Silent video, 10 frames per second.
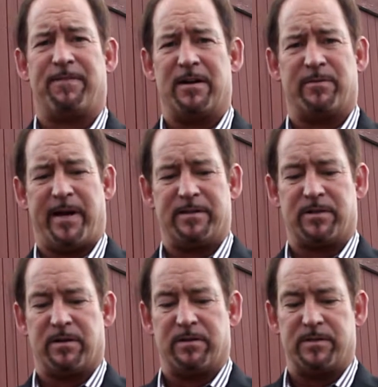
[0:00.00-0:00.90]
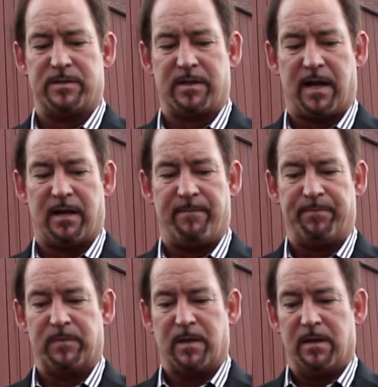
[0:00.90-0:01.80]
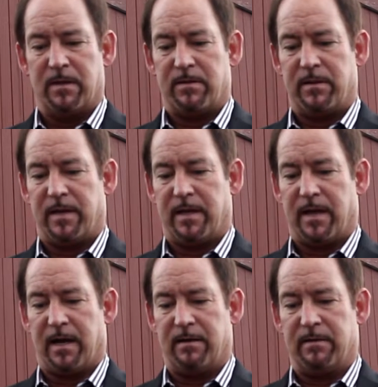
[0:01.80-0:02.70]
fundraisers. Uh, the